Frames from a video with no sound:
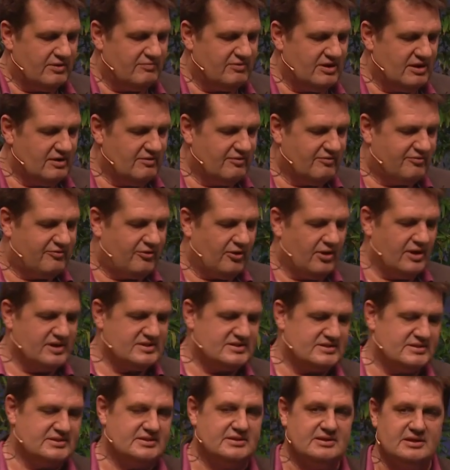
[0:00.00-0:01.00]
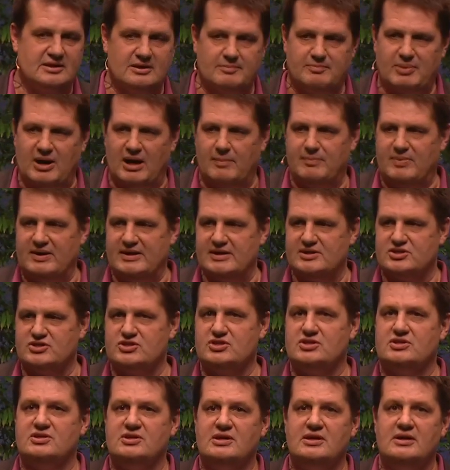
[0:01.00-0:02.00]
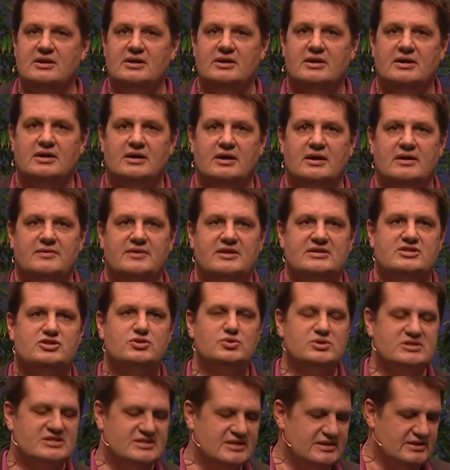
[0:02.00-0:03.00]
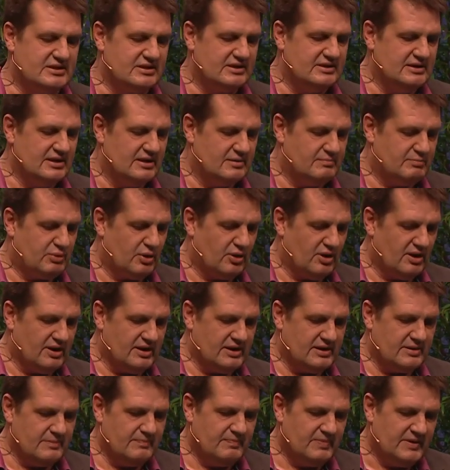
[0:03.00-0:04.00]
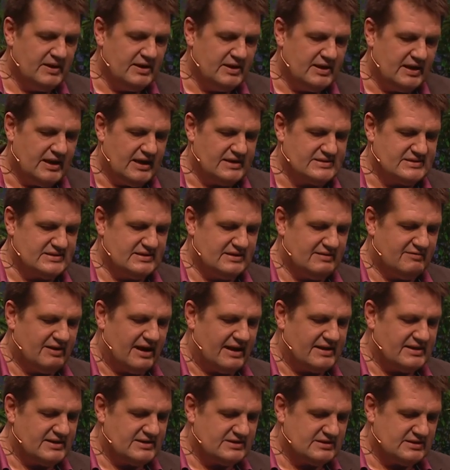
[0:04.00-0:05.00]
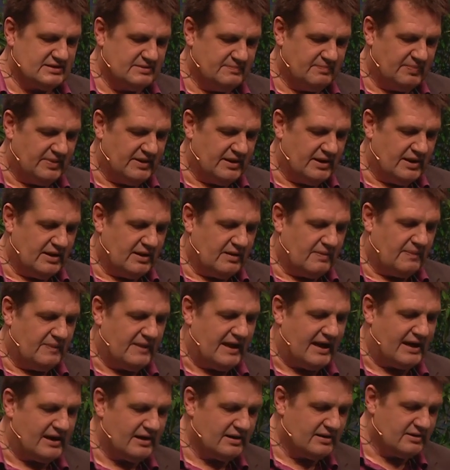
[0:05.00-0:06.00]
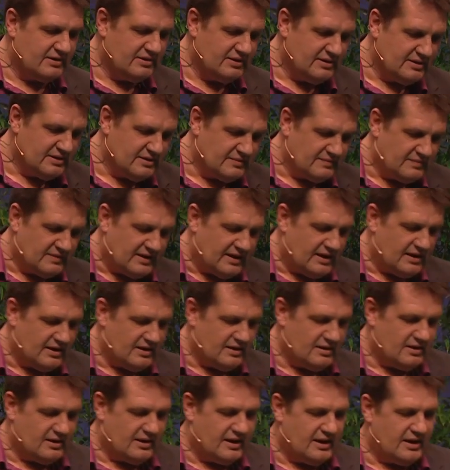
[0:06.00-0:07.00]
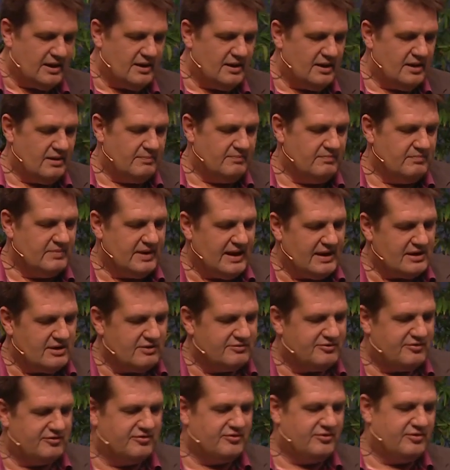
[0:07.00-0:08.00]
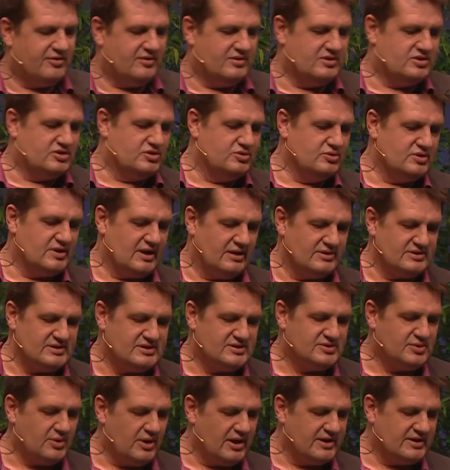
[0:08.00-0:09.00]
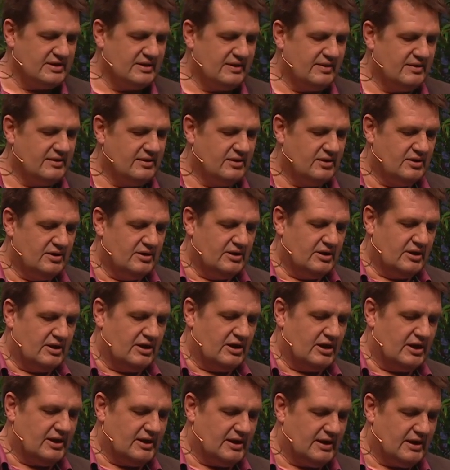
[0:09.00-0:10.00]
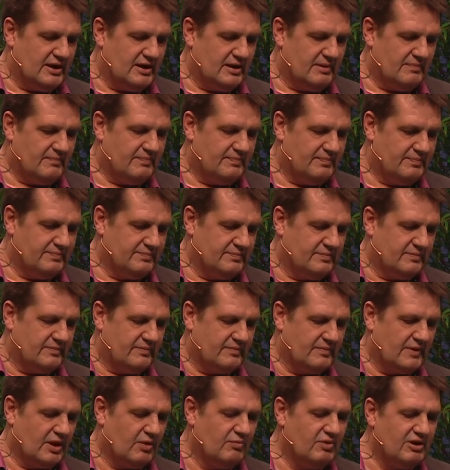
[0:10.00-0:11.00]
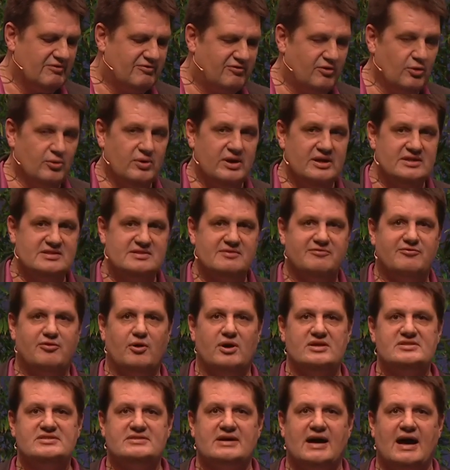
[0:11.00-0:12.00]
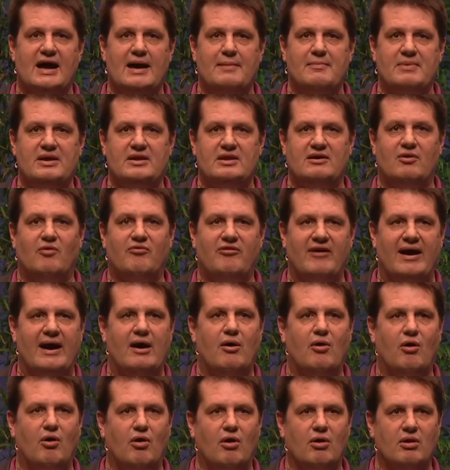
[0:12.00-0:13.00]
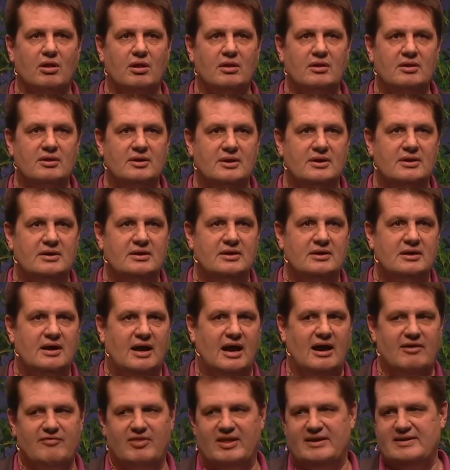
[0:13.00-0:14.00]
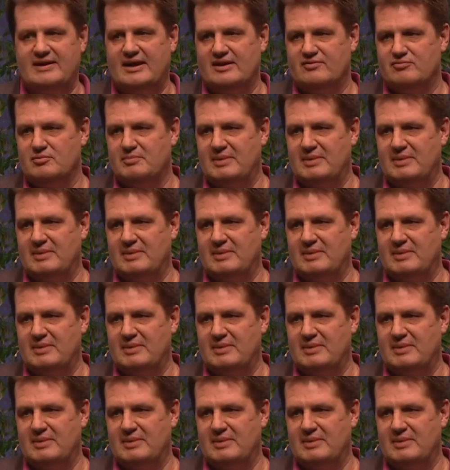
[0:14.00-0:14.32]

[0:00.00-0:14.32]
we, first uh, published uh, the two-seater here in Berlin as an event. Then, um, end of 2013, um, we flew it the first time in a fair hall. After that, we